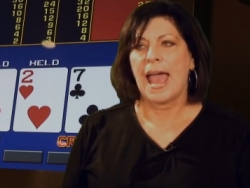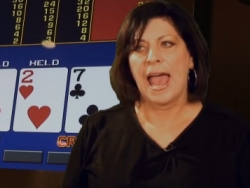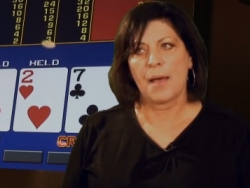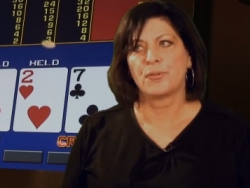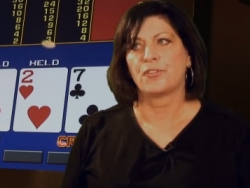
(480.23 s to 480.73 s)

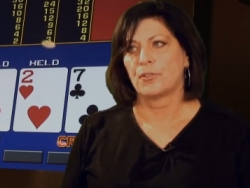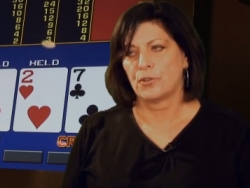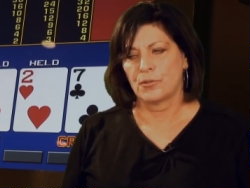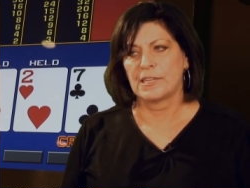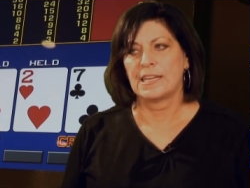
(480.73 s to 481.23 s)

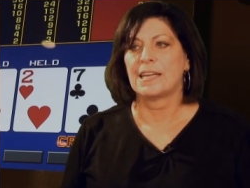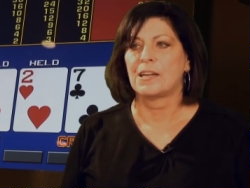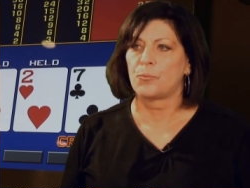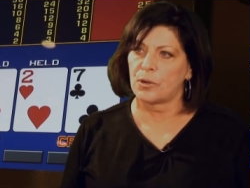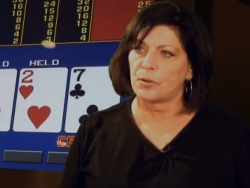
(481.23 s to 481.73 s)
Absolutely,
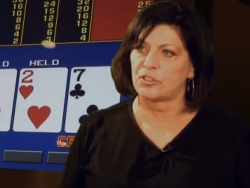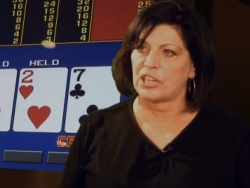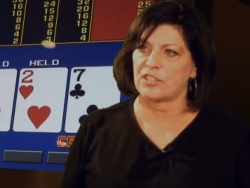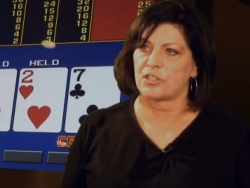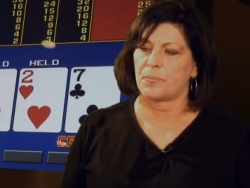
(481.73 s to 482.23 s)
it will
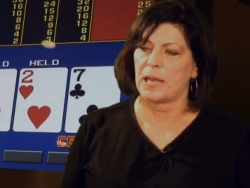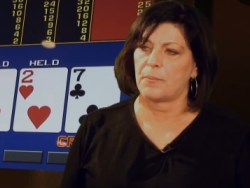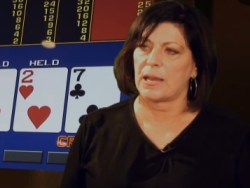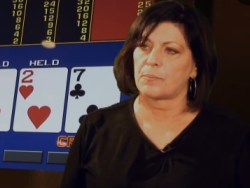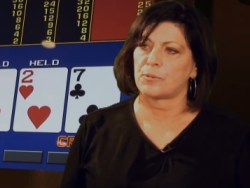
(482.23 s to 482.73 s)
change the
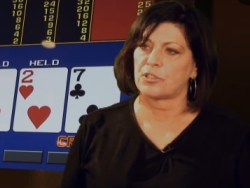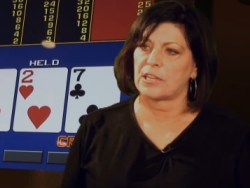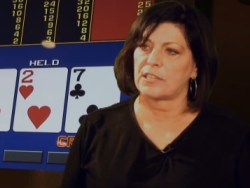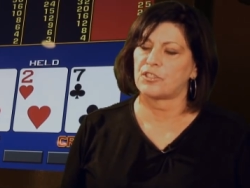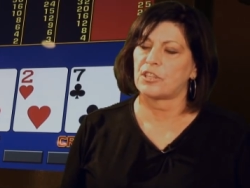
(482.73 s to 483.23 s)
payback
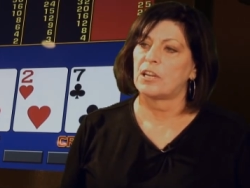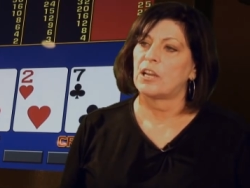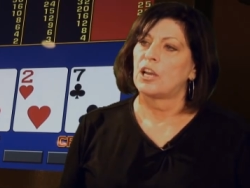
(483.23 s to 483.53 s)
percentage